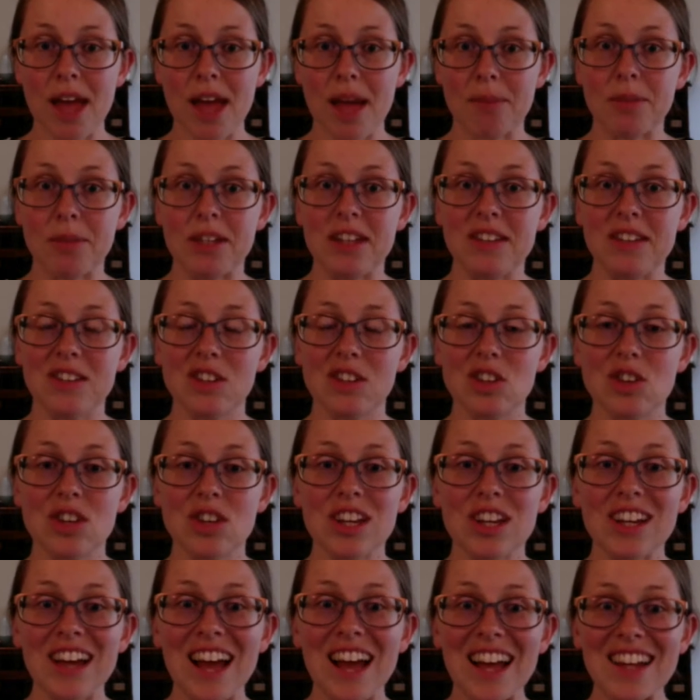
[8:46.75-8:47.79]
empties so you
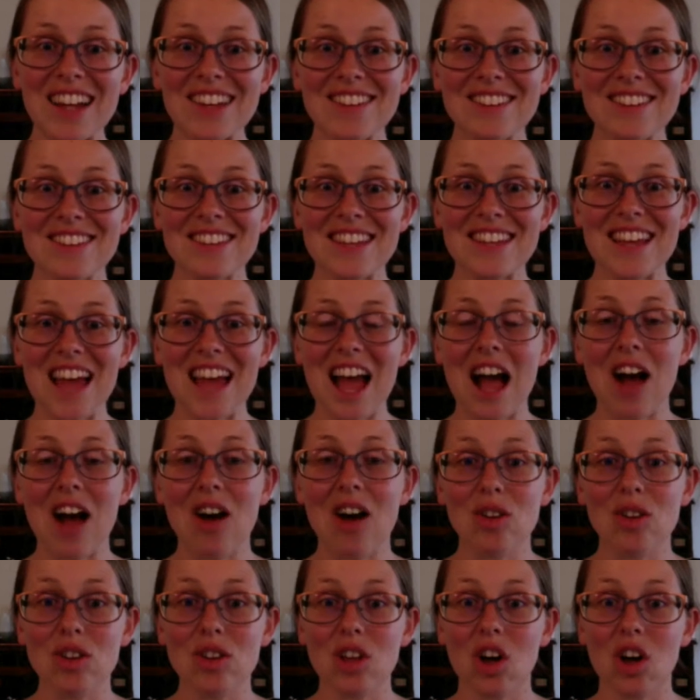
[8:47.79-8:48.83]
can kind of see
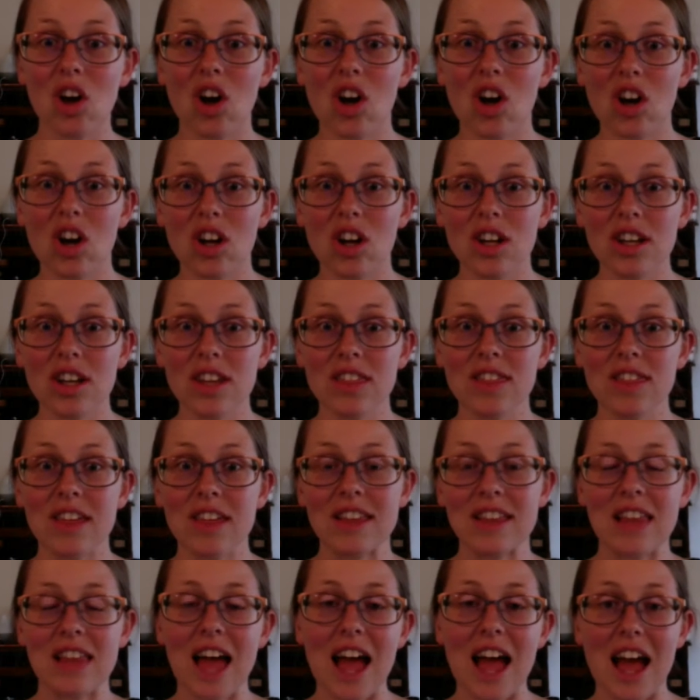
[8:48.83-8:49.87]
how long they
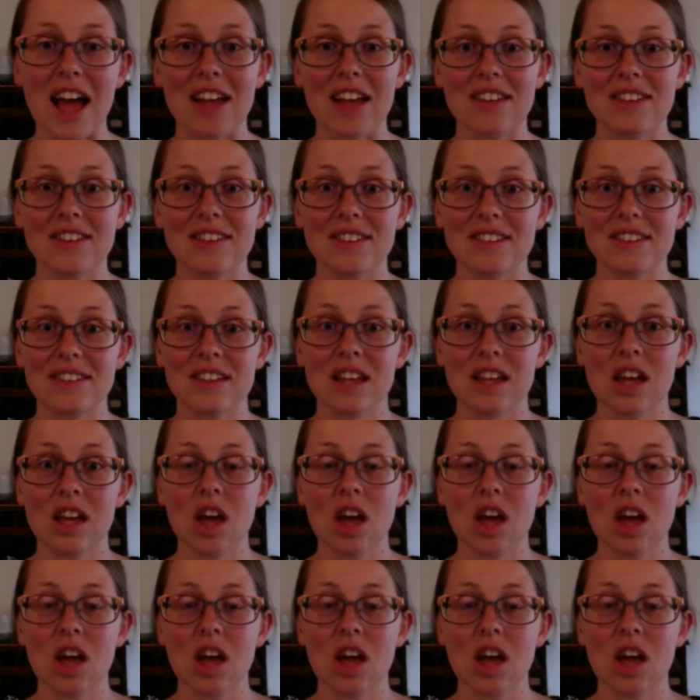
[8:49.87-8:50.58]
last.